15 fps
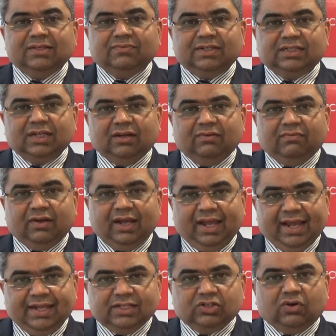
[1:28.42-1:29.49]
which have
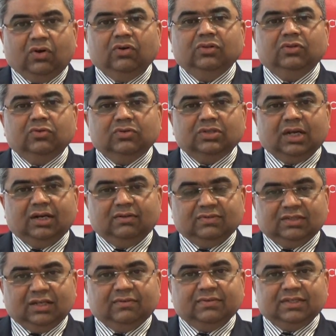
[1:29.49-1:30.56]
edge on those kind
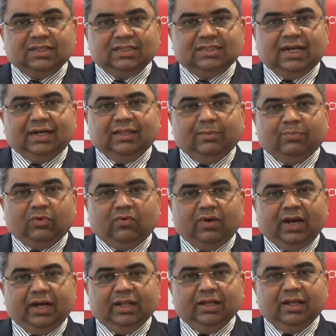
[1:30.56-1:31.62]
of services that they
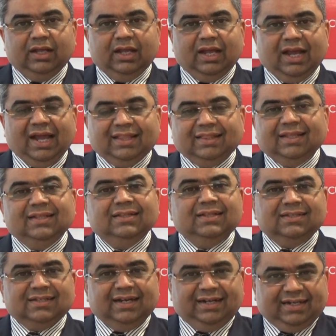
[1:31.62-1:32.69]
provide. And then
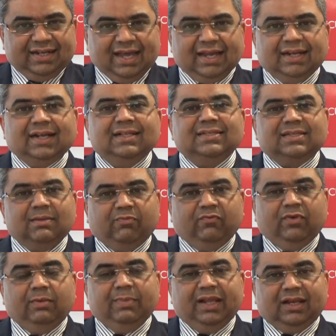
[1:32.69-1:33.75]
this entire concept
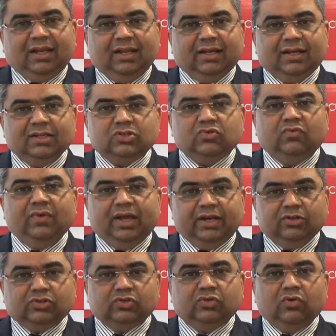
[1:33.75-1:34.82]
will be clear as to where
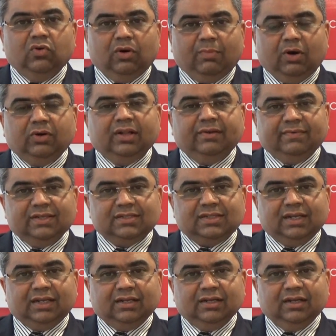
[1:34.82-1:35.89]
you should go about
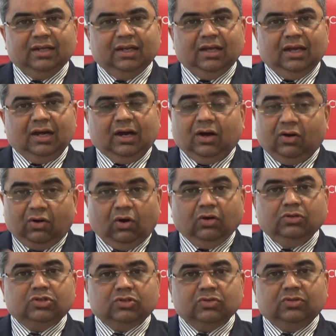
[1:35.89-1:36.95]
investing.
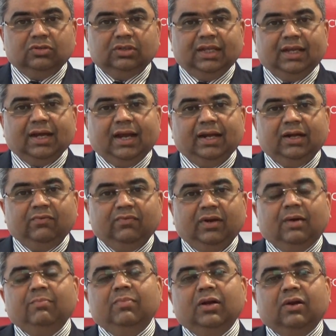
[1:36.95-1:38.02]
Also, the kind of
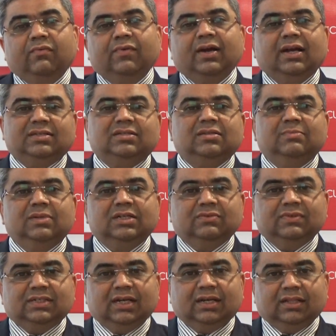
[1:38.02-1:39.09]
number of
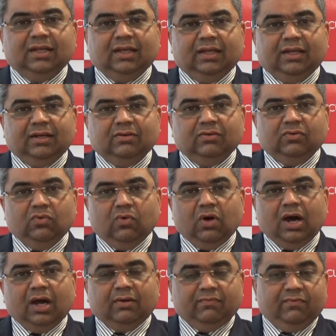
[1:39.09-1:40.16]
customers which are there who
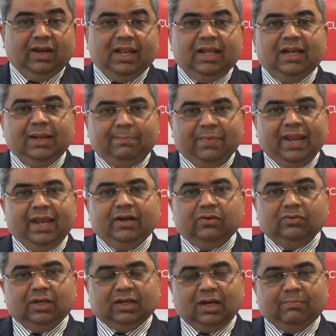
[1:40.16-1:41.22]
are willingly paying
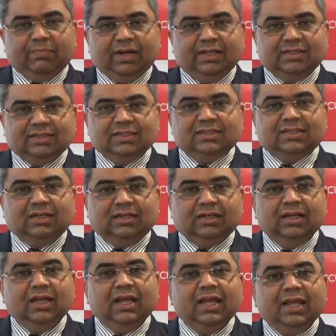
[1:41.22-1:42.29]
to the companies is
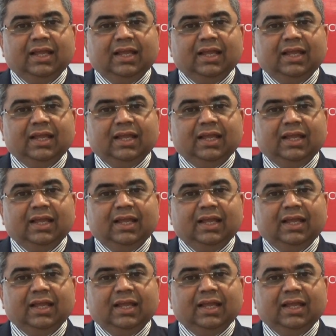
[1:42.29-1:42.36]
the